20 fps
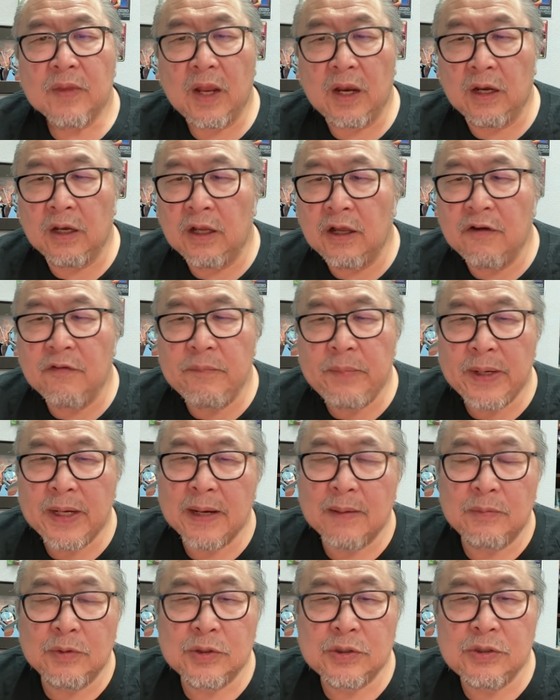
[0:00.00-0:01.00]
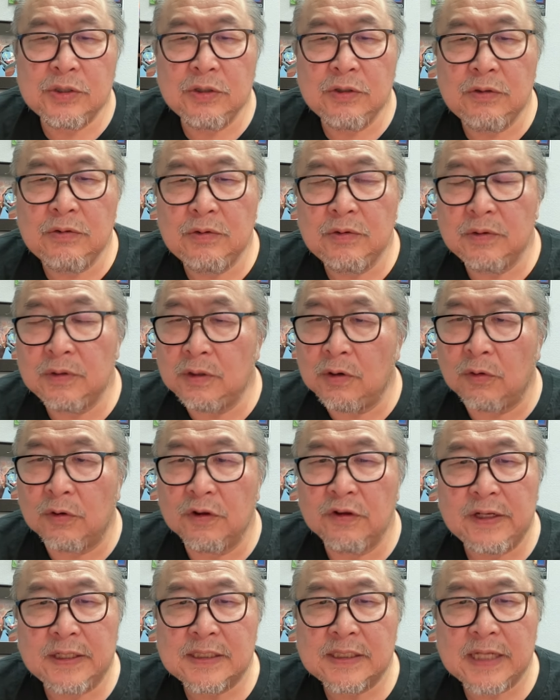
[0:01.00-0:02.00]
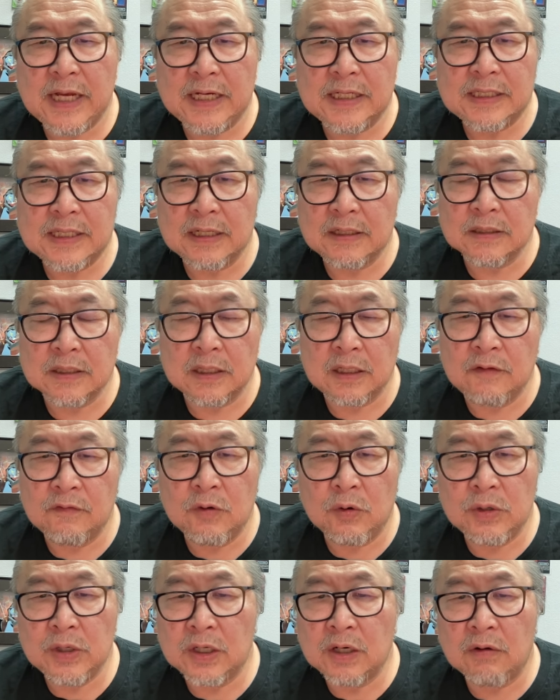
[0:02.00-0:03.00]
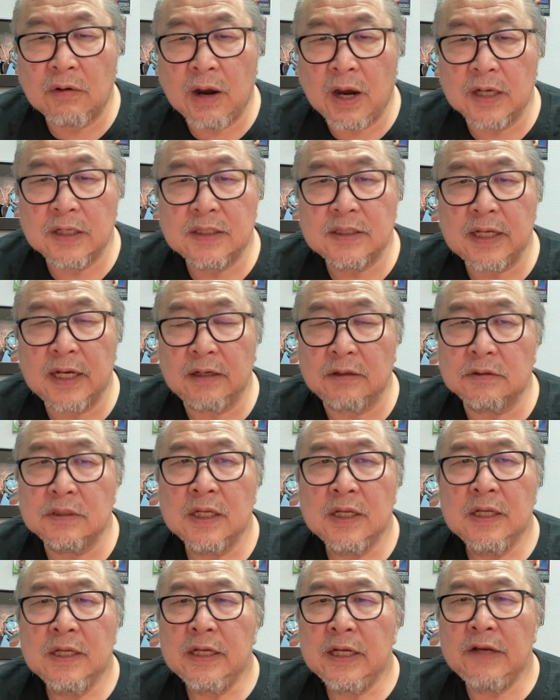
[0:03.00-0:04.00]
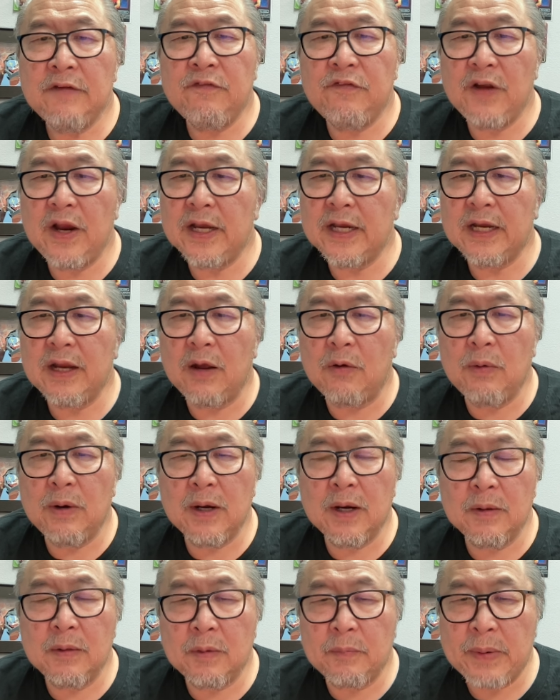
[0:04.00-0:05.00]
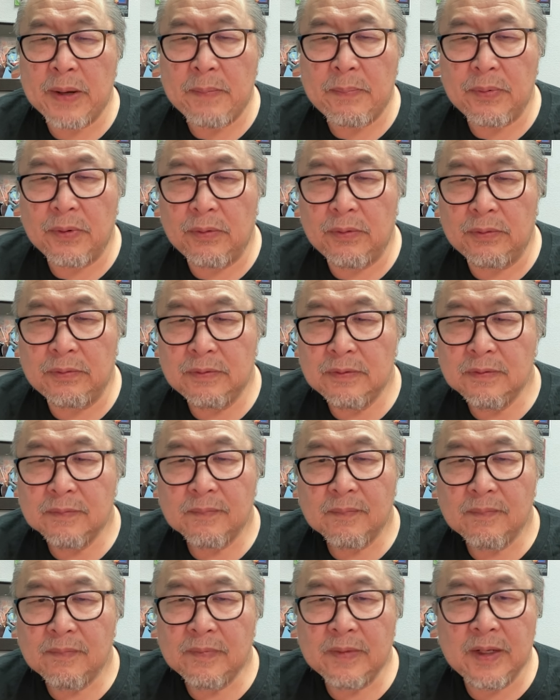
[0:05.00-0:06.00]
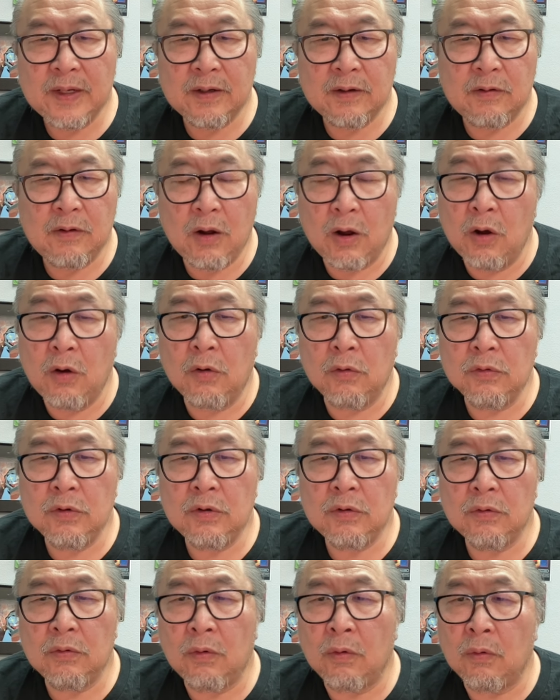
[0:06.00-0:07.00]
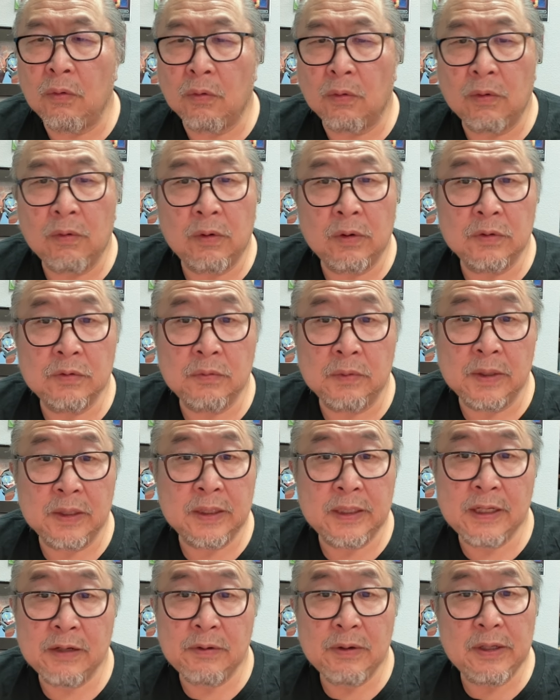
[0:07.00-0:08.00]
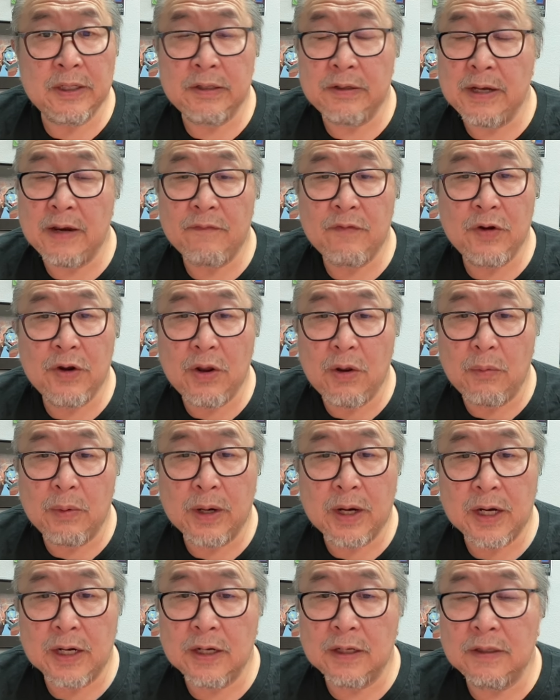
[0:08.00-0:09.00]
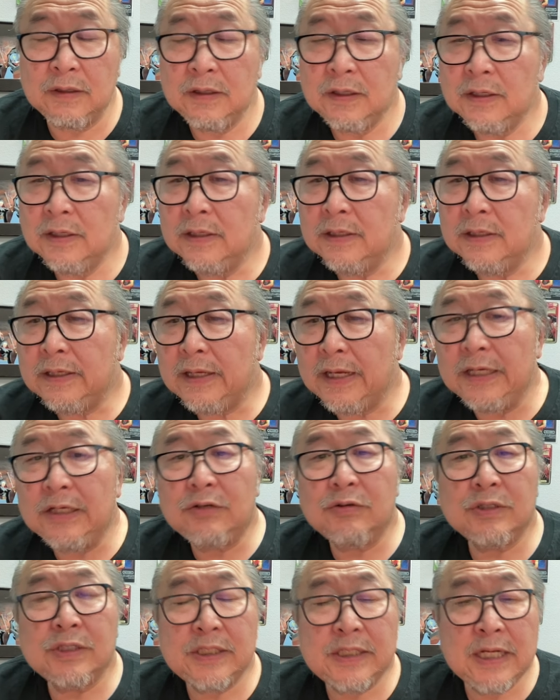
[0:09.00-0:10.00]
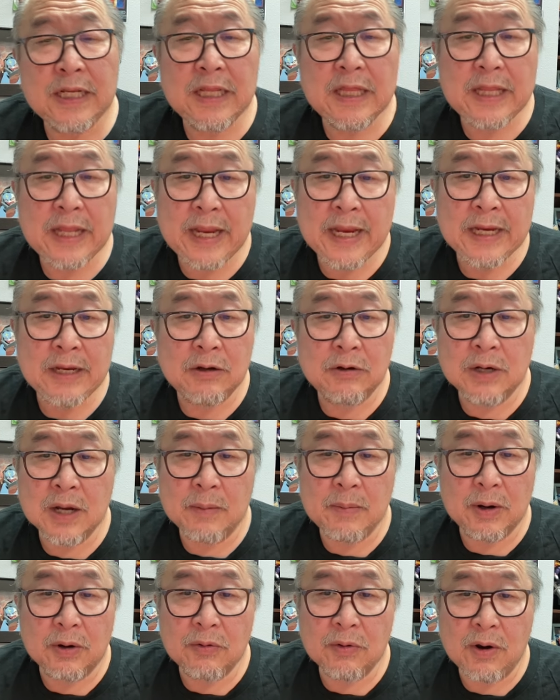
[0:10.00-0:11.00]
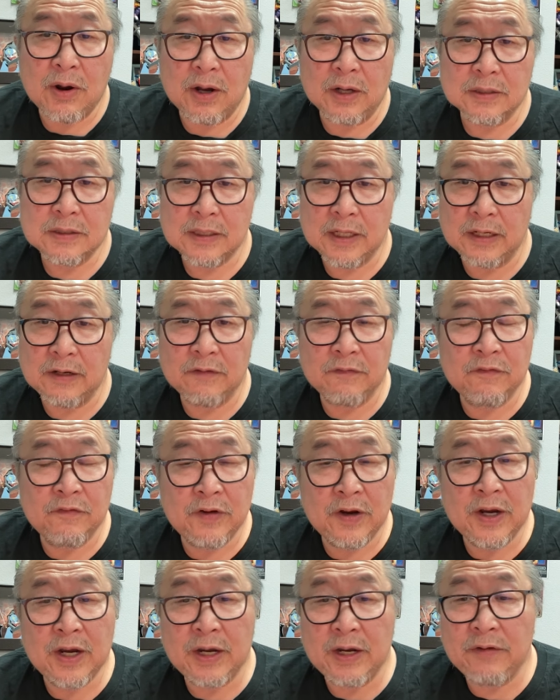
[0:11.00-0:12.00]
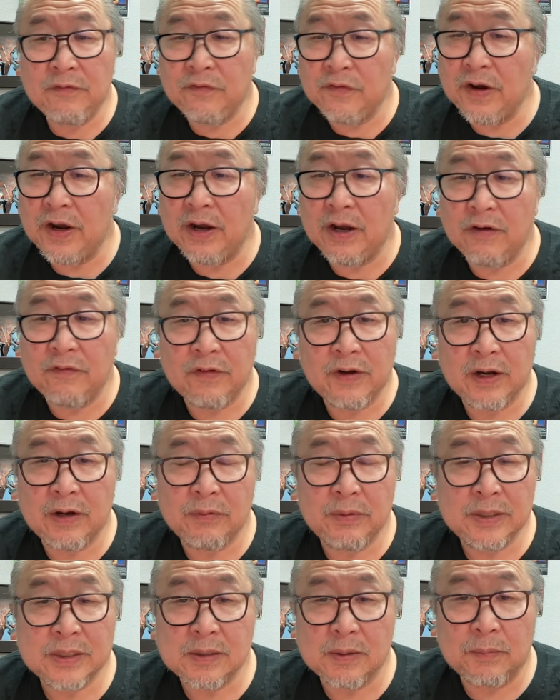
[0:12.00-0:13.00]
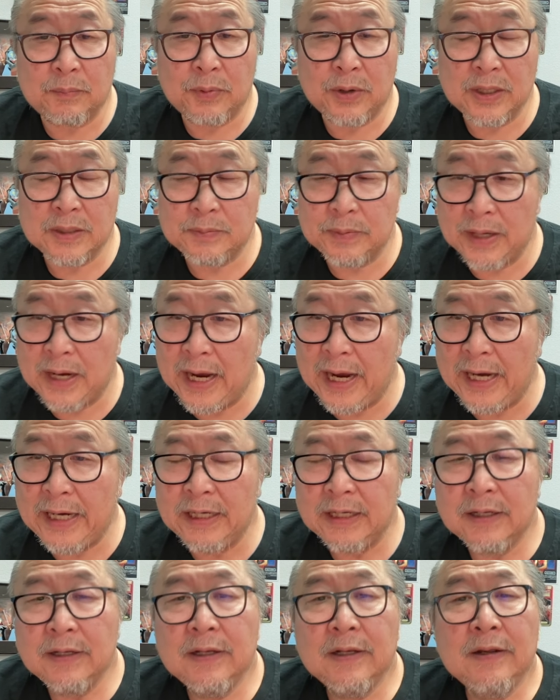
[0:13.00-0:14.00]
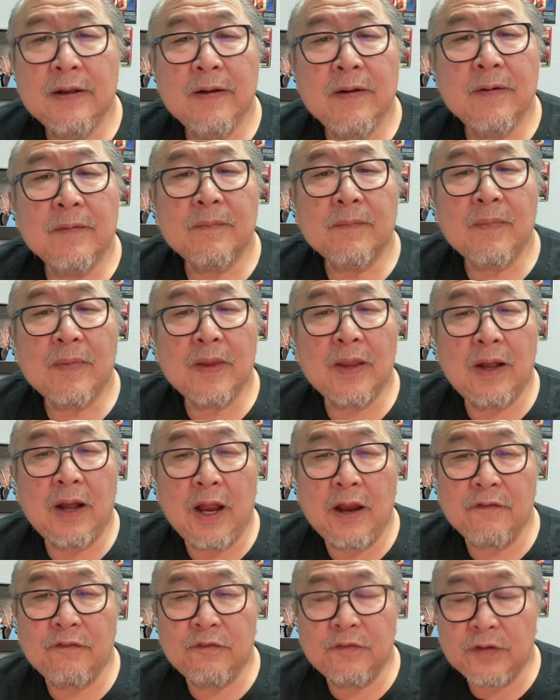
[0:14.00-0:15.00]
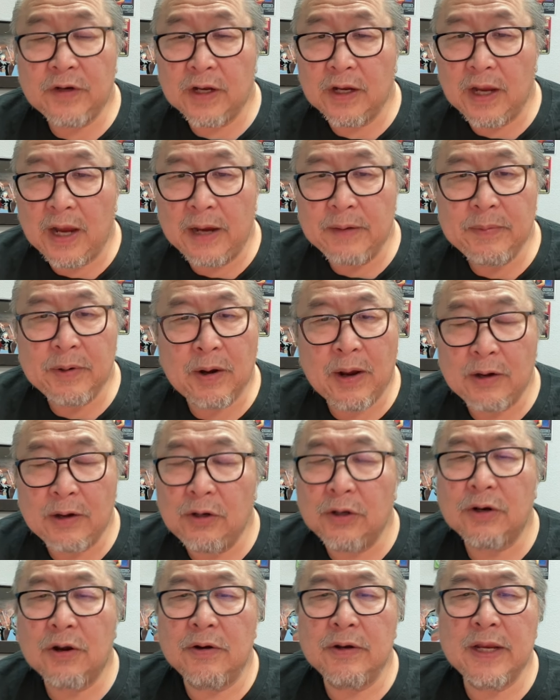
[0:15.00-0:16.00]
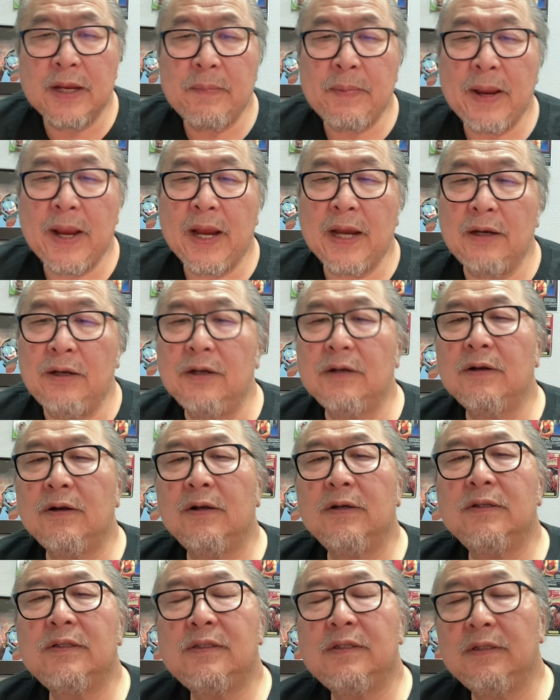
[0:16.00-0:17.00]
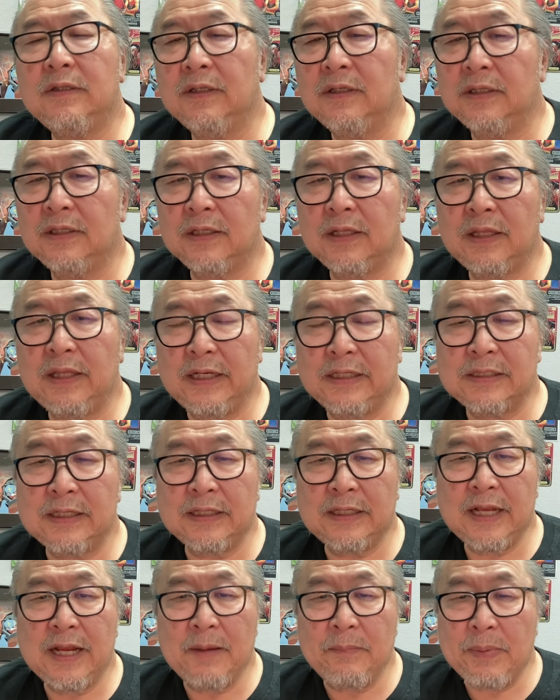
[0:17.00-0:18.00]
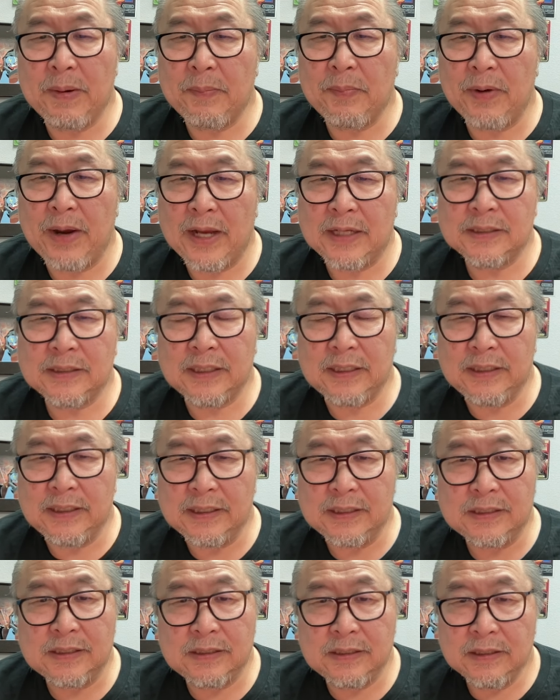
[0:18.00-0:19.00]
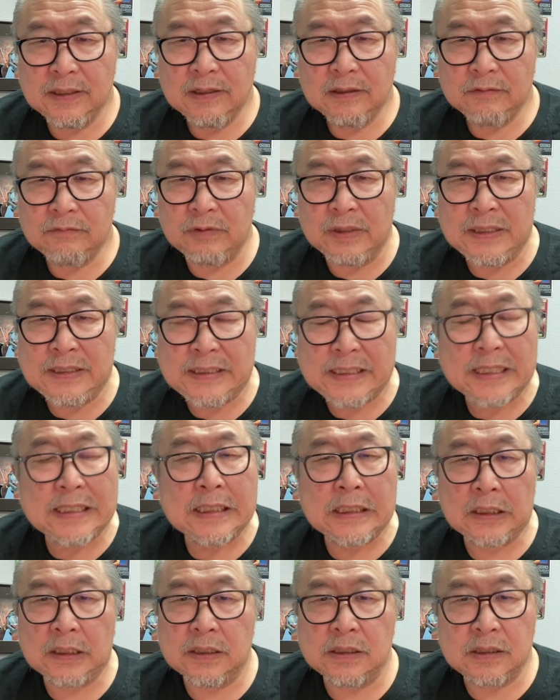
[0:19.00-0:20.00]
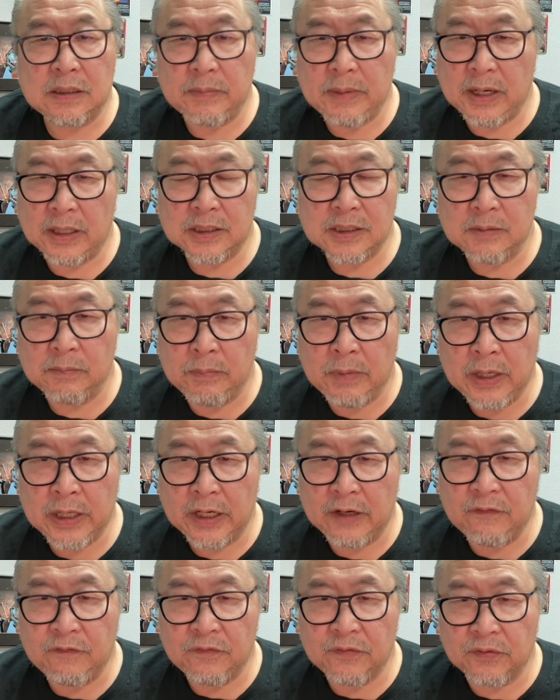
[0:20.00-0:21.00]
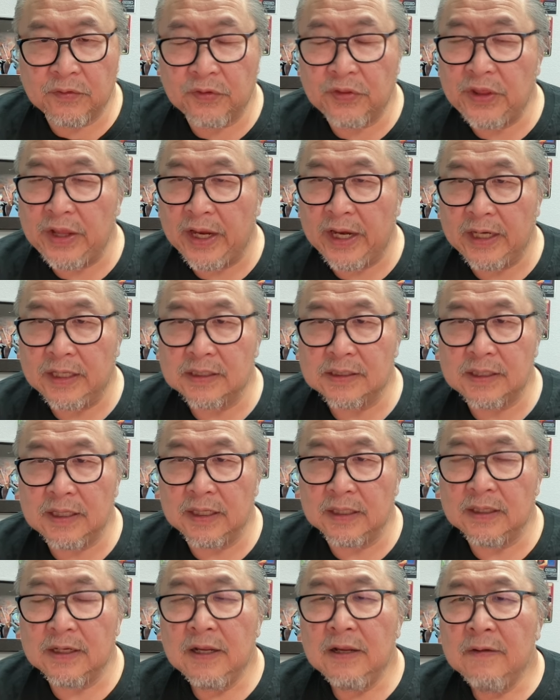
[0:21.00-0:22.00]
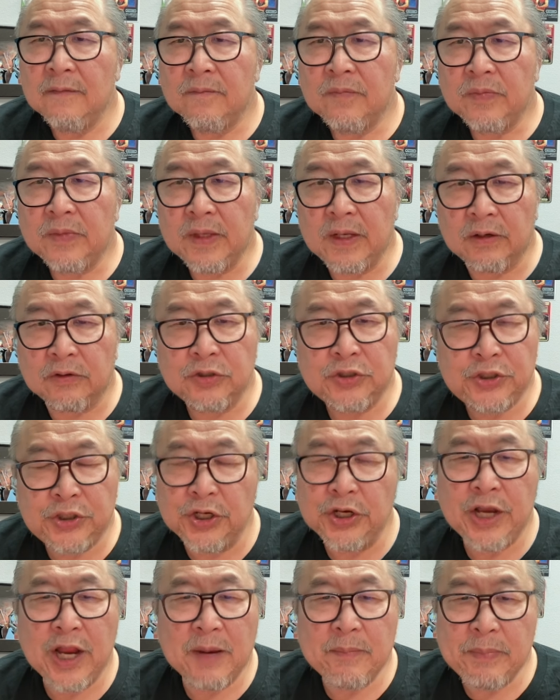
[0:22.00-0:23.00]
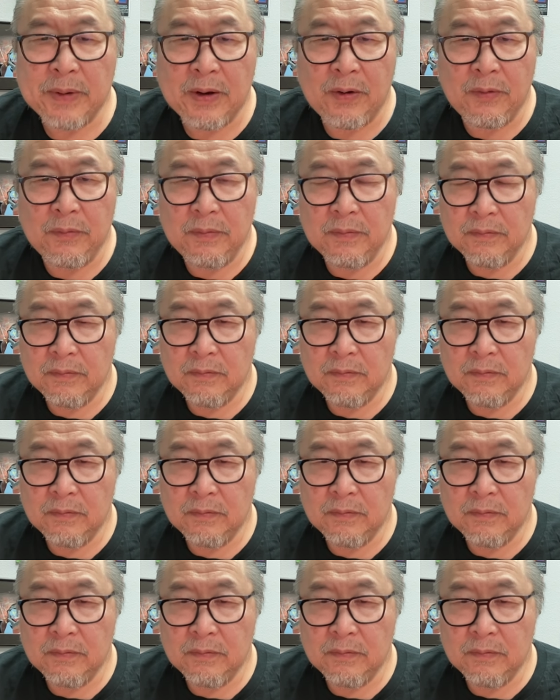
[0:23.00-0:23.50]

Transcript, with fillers: I love being able to go to estate sales. I love going to garage sales and finding out what other people, you know, owned or or willing to get rid of. You never know what kind of interesting thing you'll come across at a very, very, very reasonable price. But I, I've, I mean, I look on eBay, I look on the things like that, and people asking these ridiculous amounts of money for things that, you know, should not be